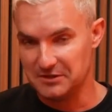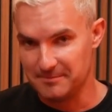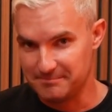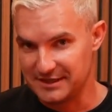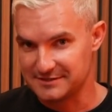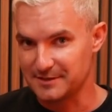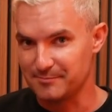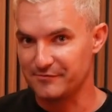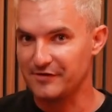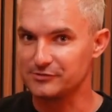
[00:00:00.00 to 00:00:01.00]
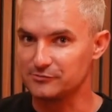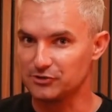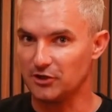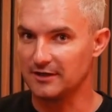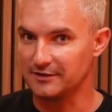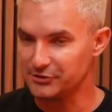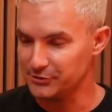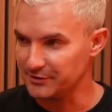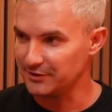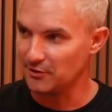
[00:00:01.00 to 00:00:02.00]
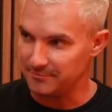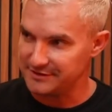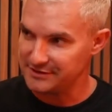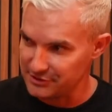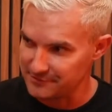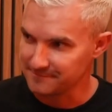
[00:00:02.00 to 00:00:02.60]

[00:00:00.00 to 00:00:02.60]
basically a professional shotgun shooting competition.